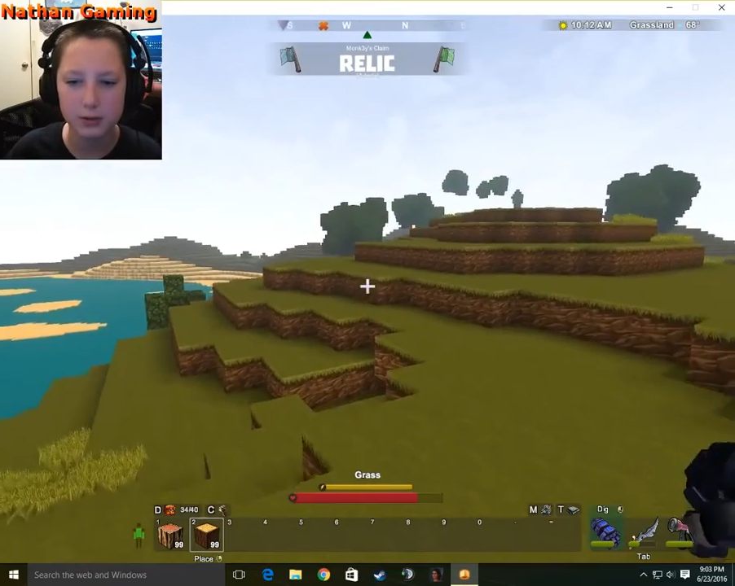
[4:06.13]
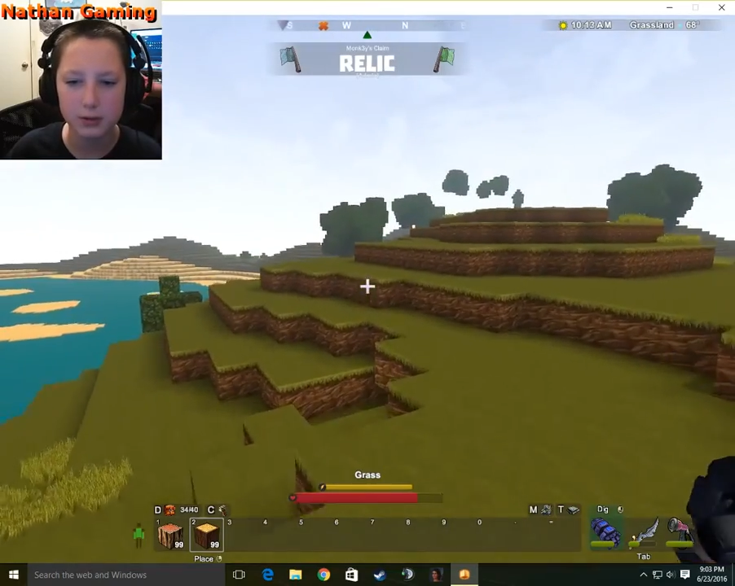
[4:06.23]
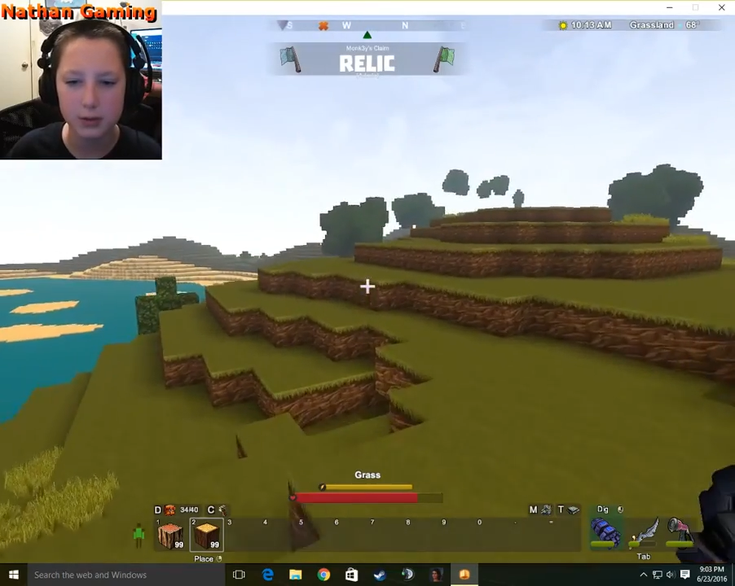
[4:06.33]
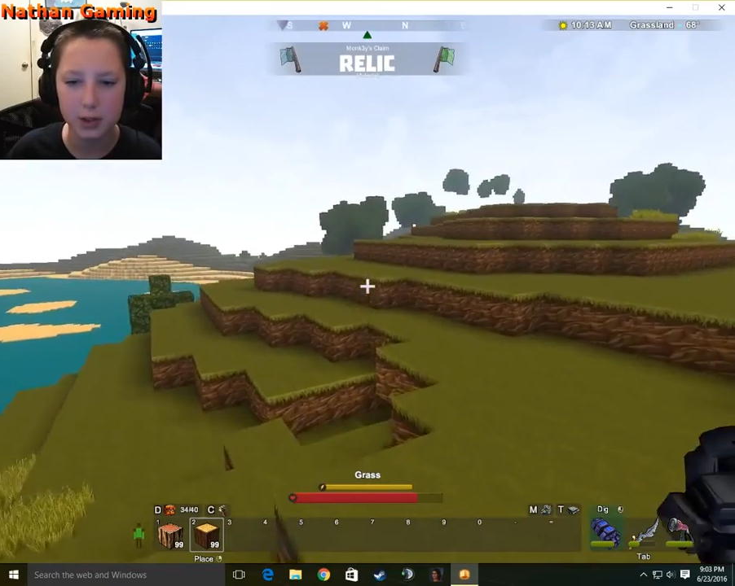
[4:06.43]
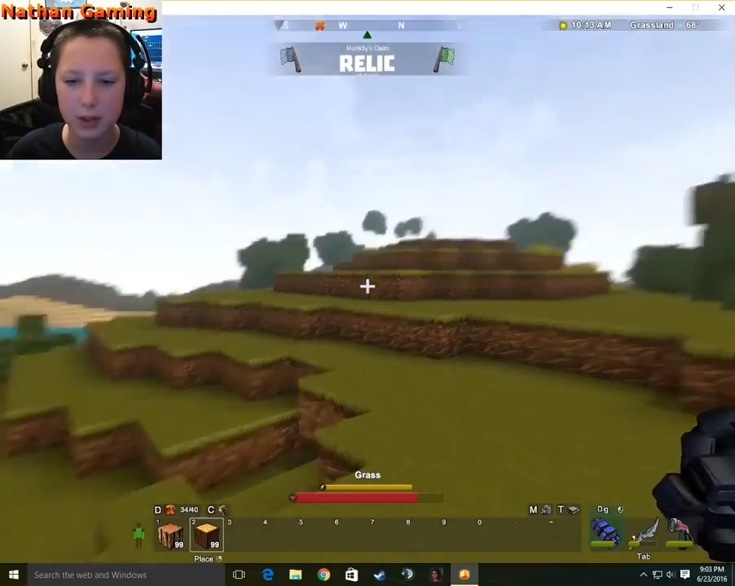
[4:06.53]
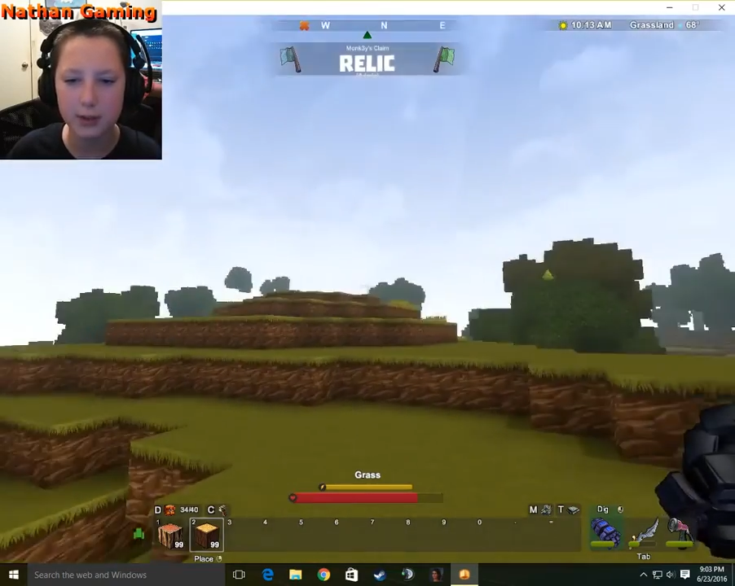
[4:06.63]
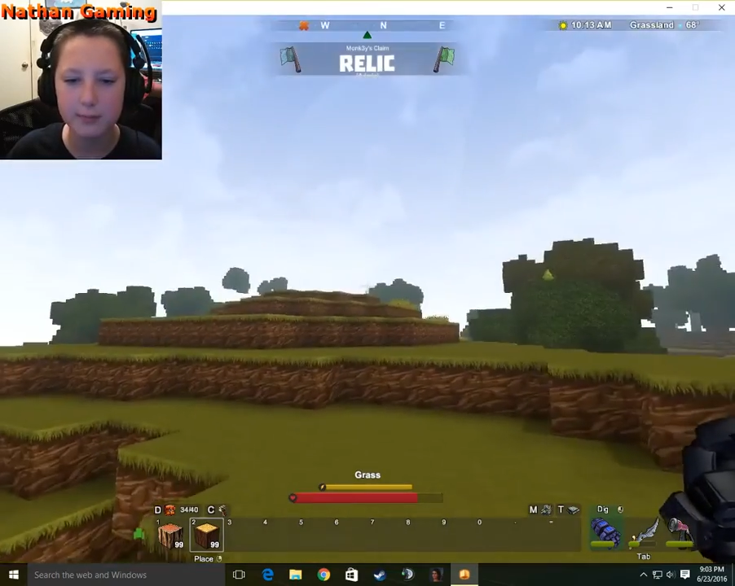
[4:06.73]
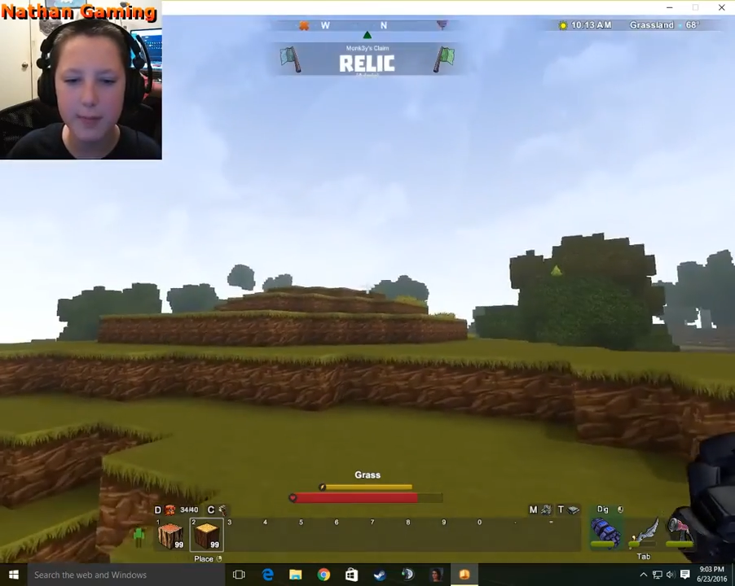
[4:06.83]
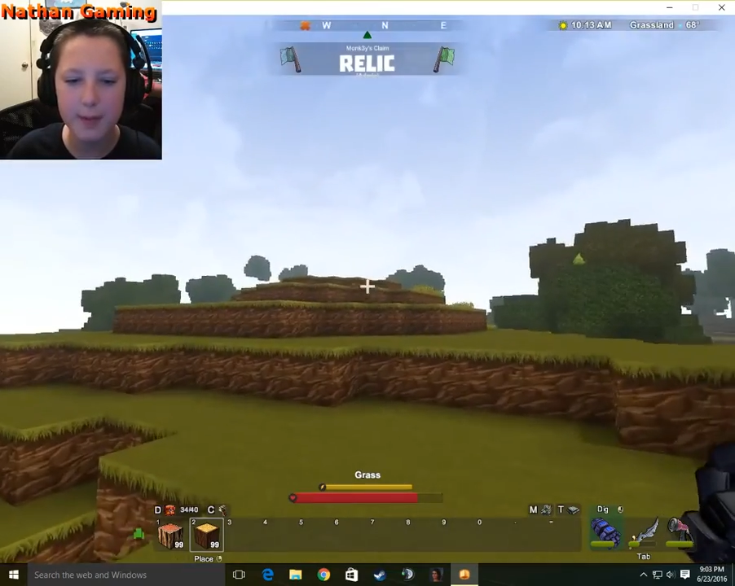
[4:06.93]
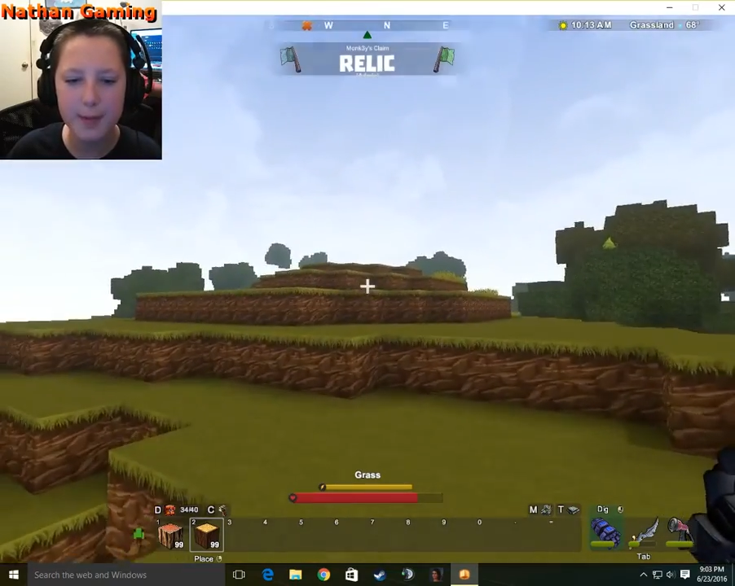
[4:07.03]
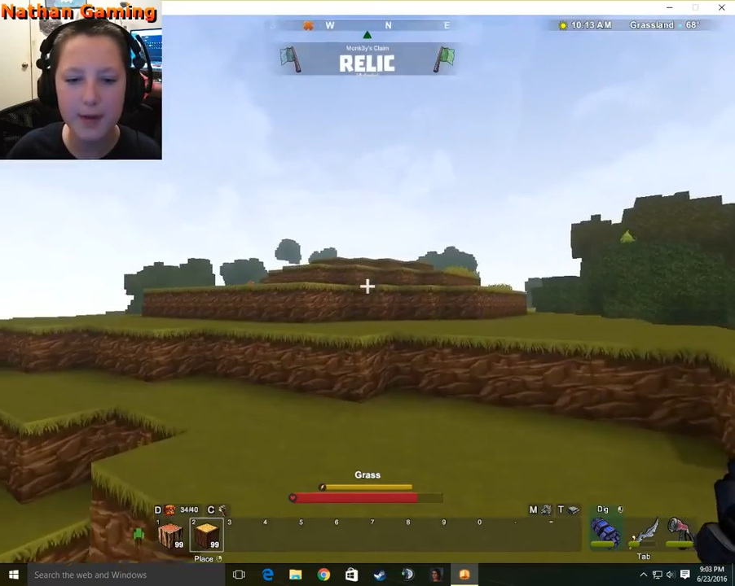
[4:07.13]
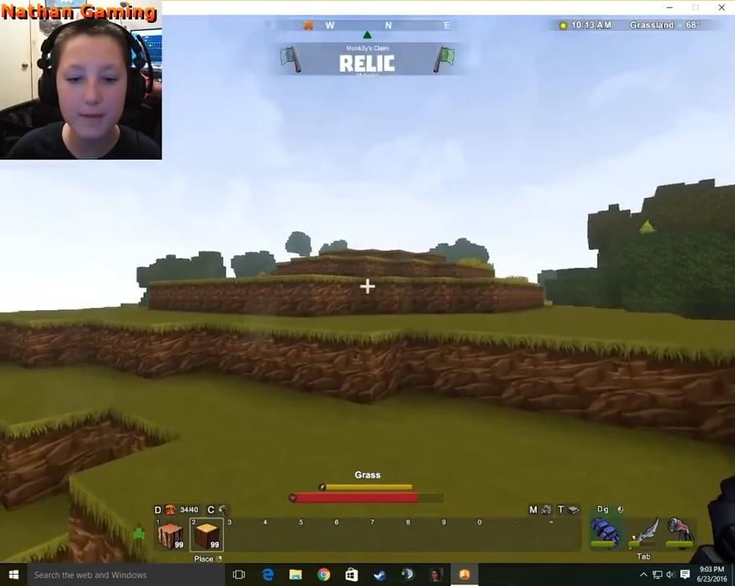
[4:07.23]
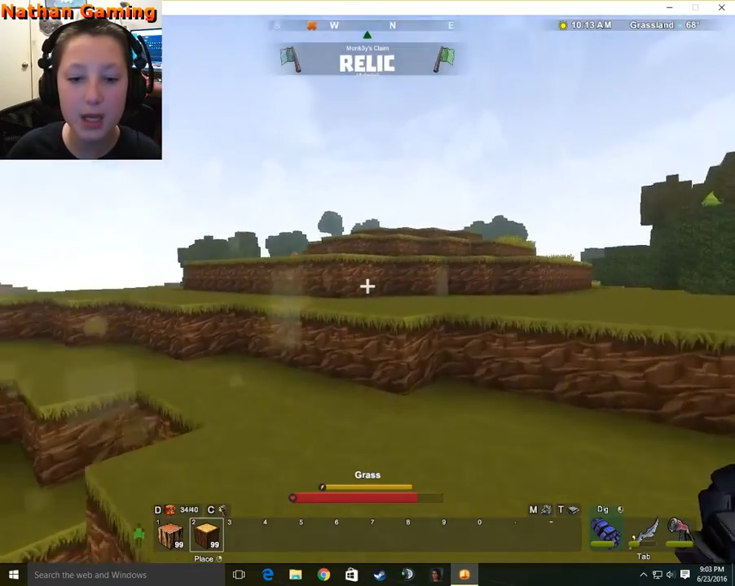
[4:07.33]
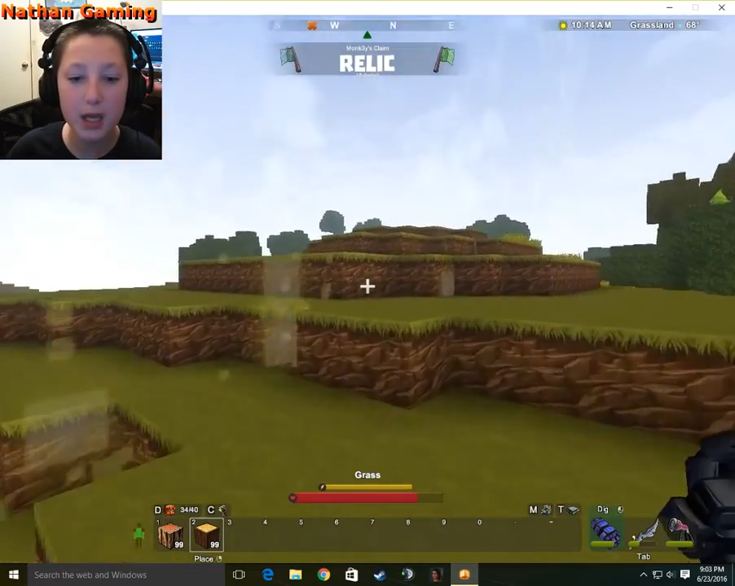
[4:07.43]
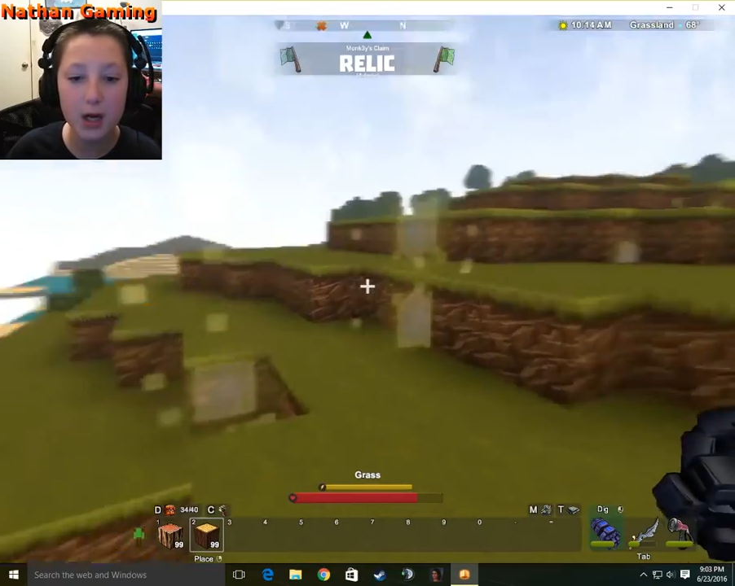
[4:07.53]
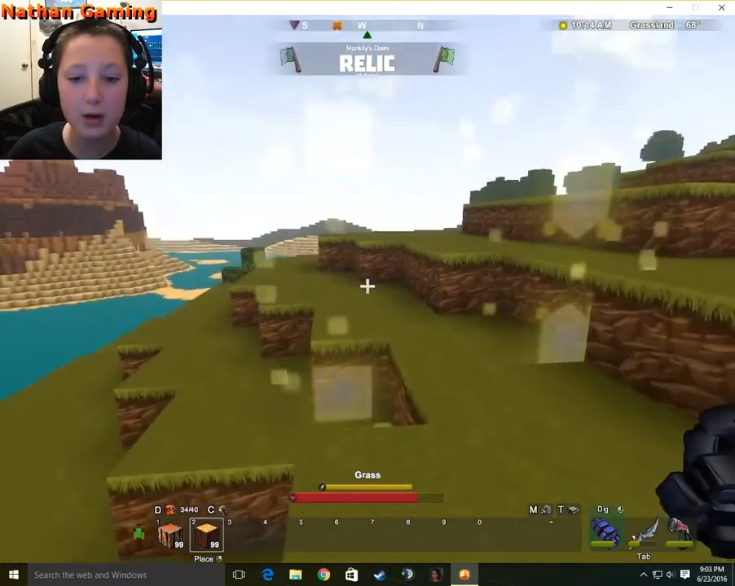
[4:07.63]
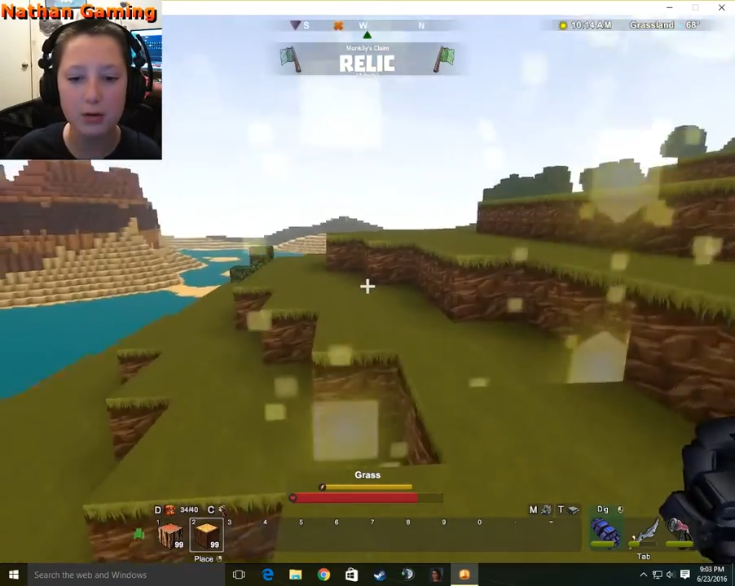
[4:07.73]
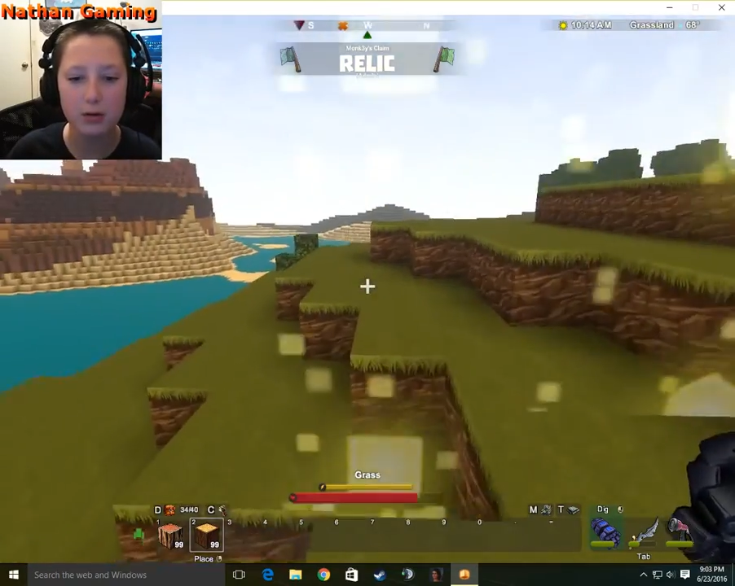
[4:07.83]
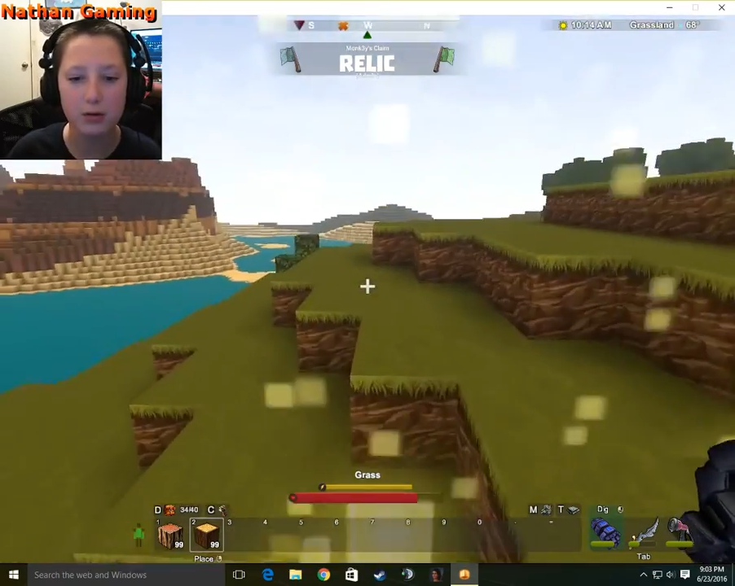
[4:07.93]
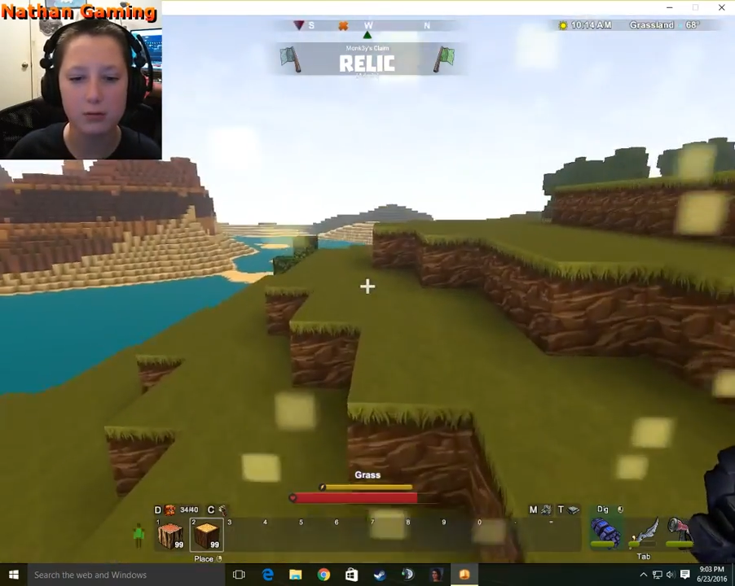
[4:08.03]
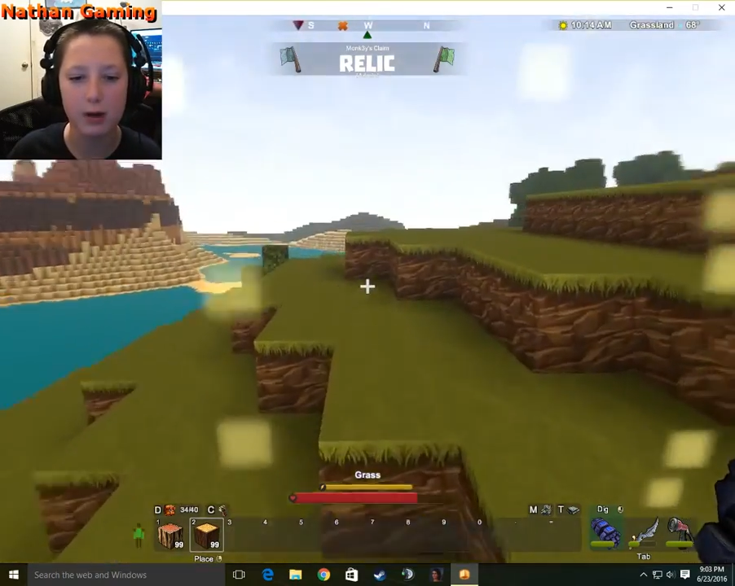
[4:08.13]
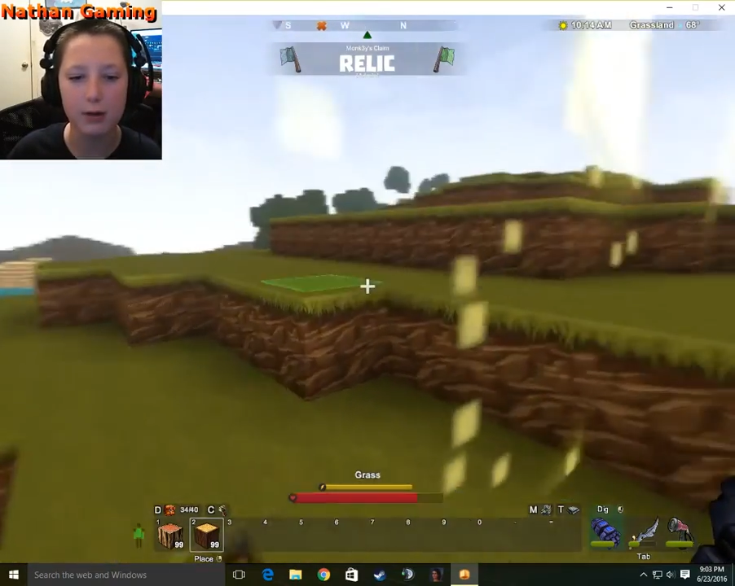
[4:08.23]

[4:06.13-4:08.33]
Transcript: Um, maybe over here.